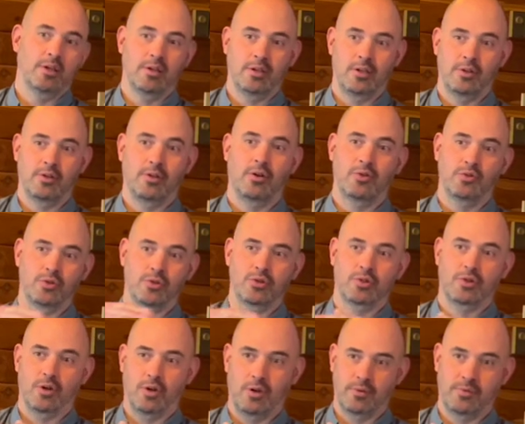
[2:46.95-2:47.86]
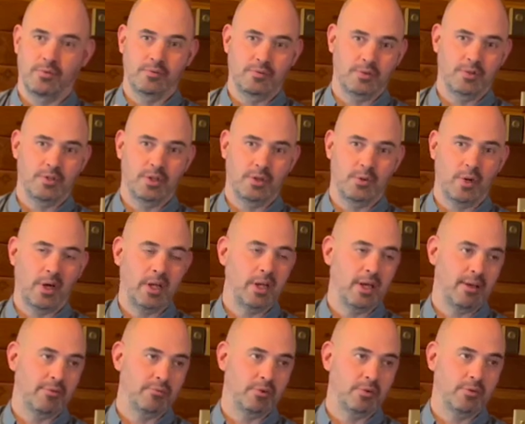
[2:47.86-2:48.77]
not just gone to A
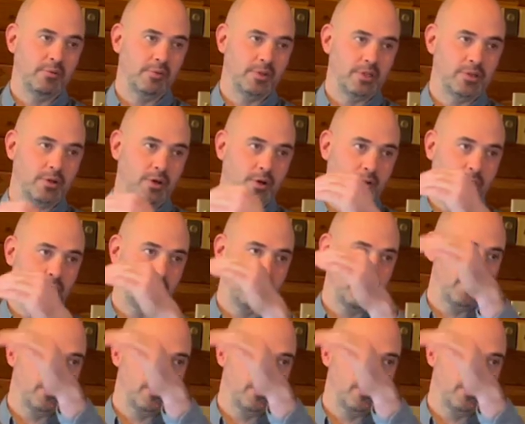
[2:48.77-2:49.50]
level, he's going